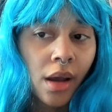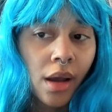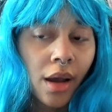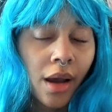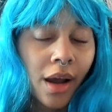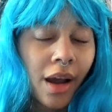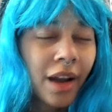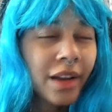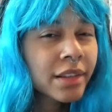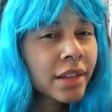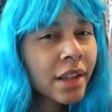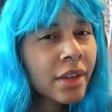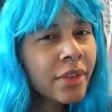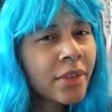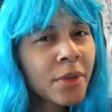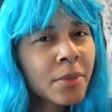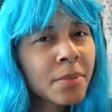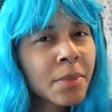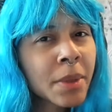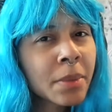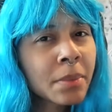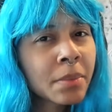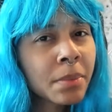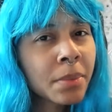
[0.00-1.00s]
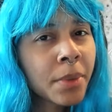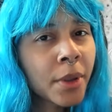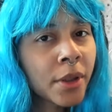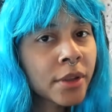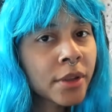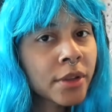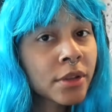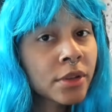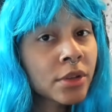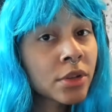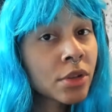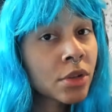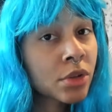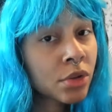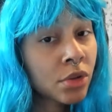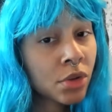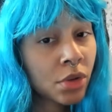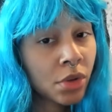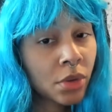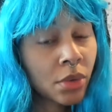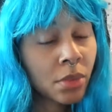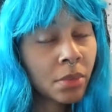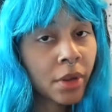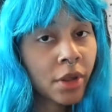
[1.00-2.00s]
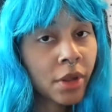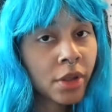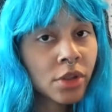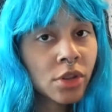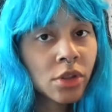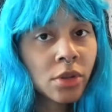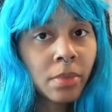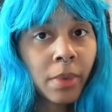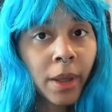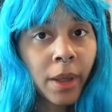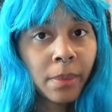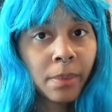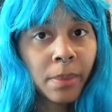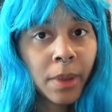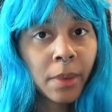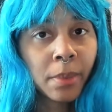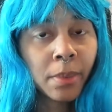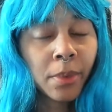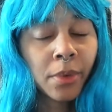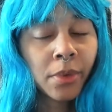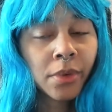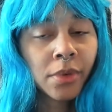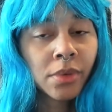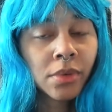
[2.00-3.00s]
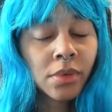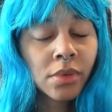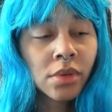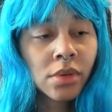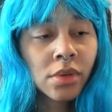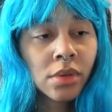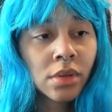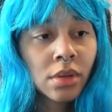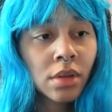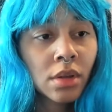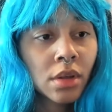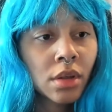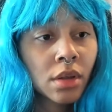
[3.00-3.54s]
I never been bothered too much by people's